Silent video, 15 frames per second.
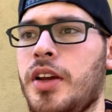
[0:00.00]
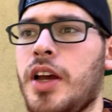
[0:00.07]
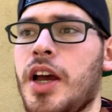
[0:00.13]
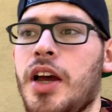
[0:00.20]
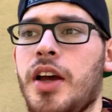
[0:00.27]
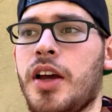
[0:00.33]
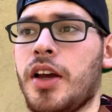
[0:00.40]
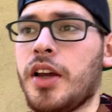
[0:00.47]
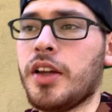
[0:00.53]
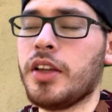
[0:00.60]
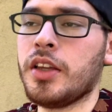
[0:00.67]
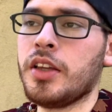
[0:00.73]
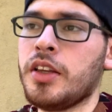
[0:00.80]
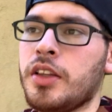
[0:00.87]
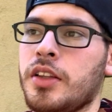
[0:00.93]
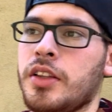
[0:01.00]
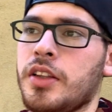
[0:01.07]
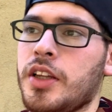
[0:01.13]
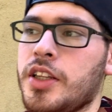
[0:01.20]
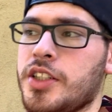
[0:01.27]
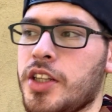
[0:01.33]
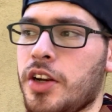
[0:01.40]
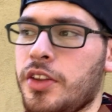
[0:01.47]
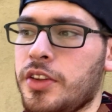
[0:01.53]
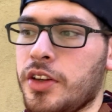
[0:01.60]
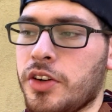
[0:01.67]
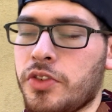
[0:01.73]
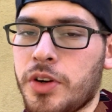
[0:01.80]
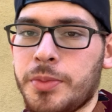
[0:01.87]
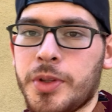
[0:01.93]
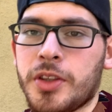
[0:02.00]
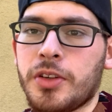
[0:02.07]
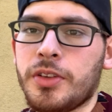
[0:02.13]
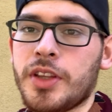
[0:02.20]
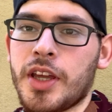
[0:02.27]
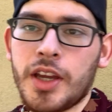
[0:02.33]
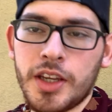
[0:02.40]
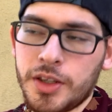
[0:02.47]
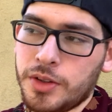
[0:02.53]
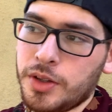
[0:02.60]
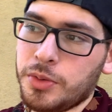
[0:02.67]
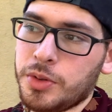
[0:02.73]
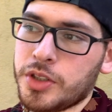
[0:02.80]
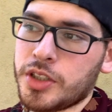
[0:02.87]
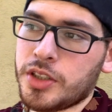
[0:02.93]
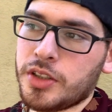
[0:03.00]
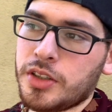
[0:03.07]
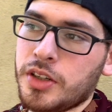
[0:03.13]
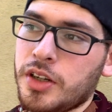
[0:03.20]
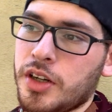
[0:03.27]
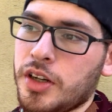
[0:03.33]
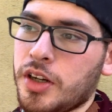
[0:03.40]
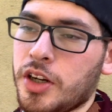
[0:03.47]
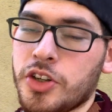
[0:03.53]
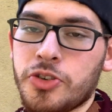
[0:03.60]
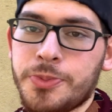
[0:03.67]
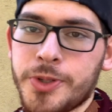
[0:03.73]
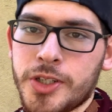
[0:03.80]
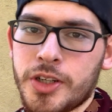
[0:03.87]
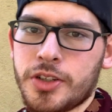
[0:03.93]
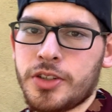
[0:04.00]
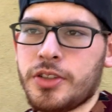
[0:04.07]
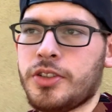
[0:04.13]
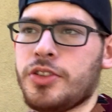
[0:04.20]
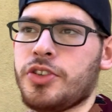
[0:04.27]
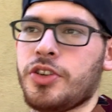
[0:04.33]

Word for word: Uh, it said on the agreement though that it wasn't 100% uh,